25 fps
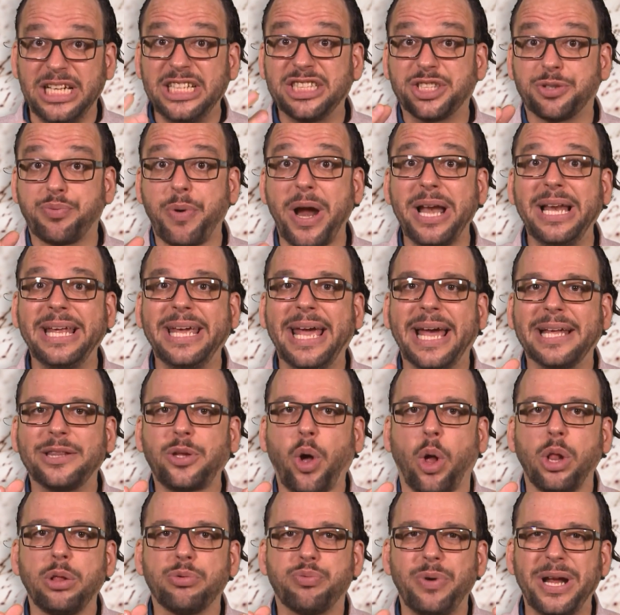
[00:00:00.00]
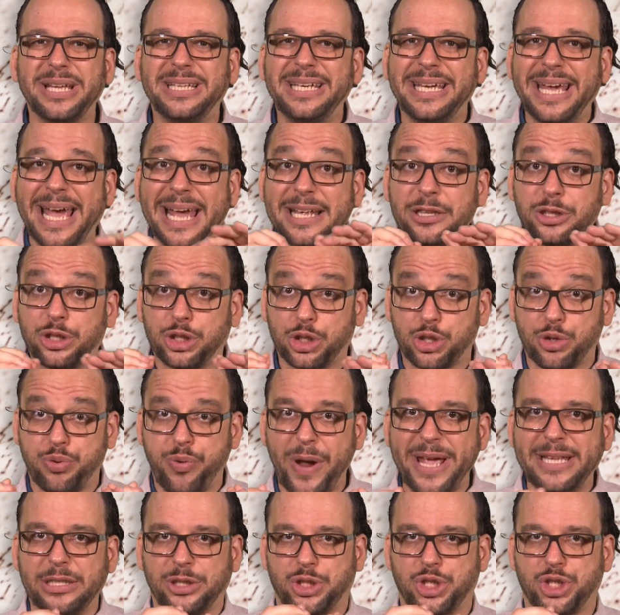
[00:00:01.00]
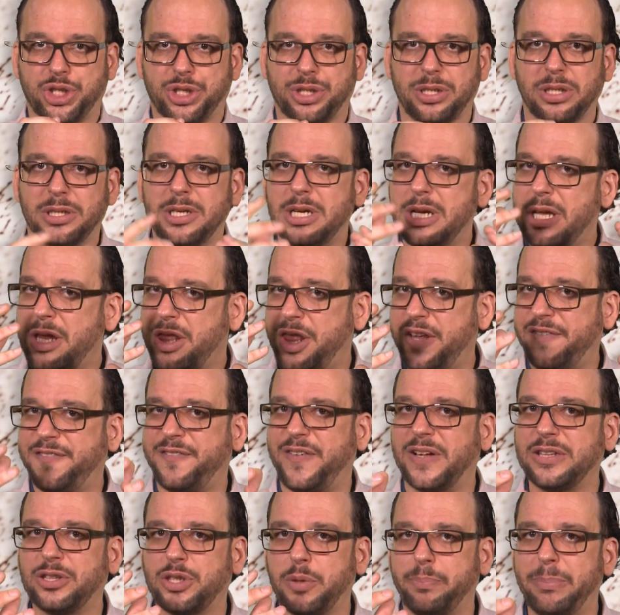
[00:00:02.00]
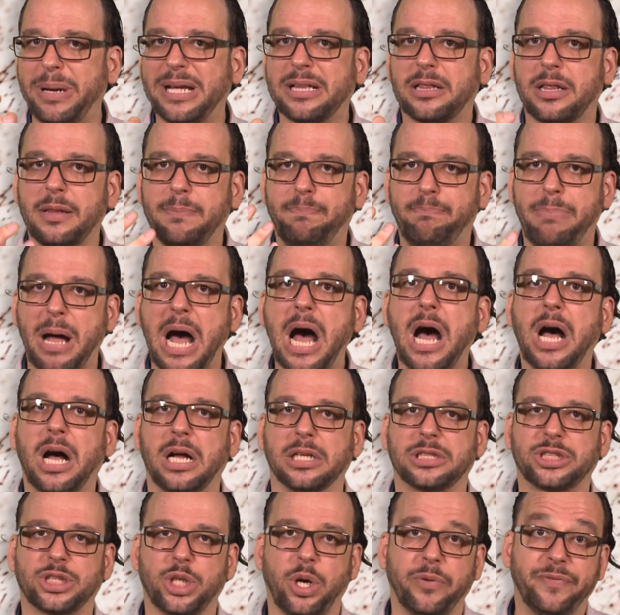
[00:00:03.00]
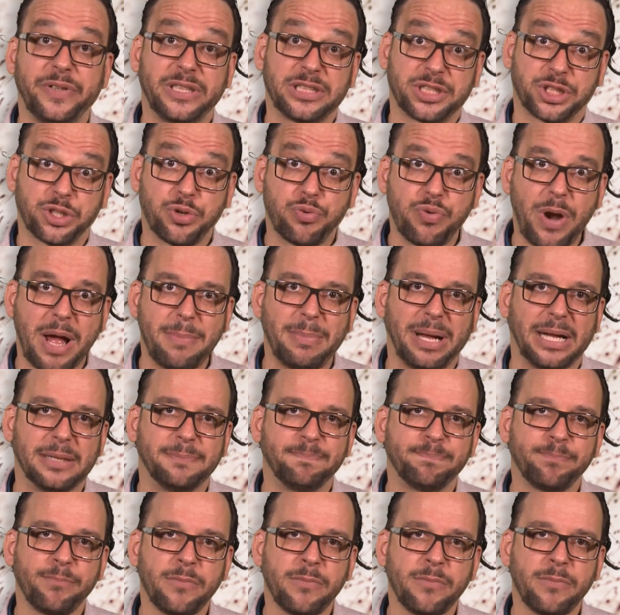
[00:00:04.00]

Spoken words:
Israeli had already entrenched the fundamental parts of its grammar.